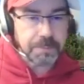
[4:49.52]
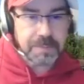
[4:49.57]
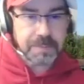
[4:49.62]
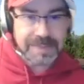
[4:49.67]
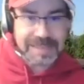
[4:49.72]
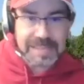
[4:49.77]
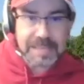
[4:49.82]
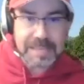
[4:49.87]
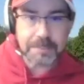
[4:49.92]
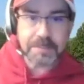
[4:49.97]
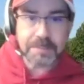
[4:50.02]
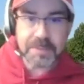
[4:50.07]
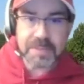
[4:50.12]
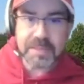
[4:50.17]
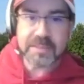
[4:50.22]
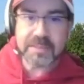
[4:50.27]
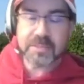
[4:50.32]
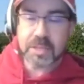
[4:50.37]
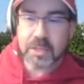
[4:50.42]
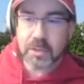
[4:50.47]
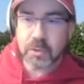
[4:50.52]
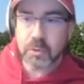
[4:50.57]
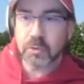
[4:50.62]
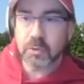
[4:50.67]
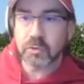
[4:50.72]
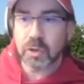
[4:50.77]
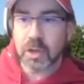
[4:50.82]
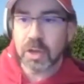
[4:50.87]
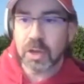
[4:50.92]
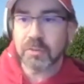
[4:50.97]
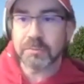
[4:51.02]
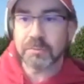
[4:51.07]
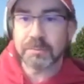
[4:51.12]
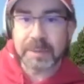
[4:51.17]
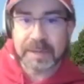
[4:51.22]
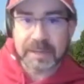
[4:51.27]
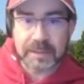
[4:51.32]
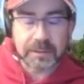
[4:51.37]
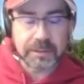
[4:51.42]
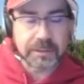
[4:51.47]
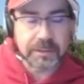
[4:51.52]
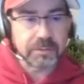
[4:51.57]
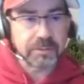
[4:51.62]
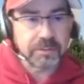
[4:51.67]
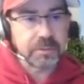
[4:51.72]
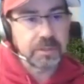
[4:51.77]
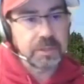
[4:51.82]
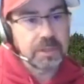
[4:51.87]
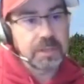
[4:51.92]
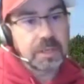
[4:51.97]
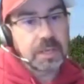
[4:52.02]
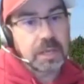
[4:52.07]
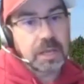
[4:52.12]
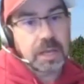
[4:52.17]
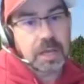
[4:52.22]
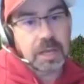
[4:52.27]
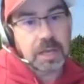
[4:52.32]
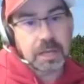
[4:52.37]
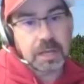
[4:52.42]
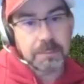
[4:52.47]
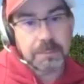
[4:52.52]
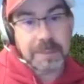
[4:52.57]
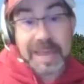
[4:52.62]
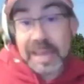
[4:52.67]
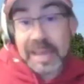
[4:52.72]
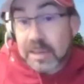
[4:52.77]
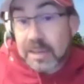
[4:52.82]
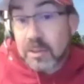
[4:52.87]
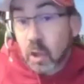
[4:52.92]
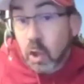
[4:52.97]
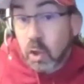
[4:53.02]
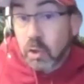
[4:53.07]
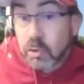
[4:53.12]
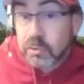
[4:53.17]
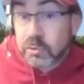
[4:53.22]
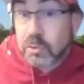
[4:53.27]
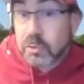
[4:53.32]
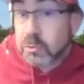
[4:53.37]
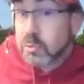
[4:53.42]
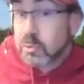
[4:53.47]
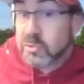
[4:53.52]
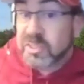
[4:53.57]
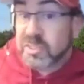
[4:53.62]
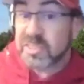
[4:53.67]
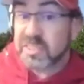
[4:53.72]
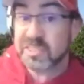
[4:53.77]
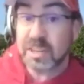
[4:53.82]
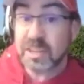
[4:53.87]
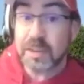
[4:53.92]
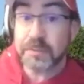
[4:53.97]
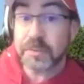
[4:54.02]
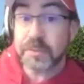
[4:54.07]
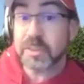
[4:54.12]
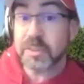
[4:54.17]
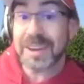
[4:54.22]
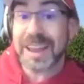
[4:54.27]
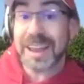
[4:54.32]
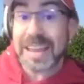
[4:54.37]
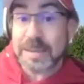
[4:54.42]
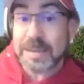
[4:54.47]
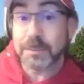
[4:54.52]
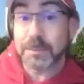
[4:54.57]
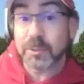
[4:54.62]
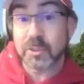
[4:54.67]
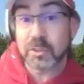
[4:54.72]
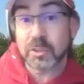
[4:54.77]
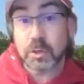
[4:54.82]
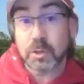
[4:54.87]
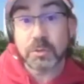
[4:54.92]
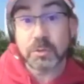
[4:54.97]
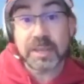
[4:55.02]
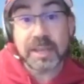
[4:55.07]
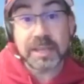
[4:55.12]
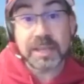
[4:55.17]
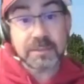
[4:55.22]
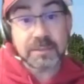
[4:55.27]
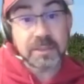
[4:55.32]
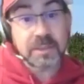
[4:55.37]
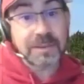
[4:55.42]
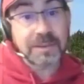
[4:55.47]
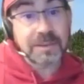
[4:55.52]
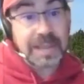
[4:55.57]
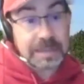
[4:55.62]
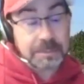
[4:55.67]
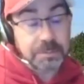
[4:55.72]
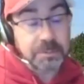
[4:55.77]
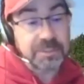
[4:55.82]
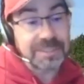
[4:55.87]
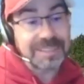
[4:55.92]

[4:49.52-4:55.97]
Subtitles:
Keep these hitters off balance, and also use the stuff that they're able to locate. They're able to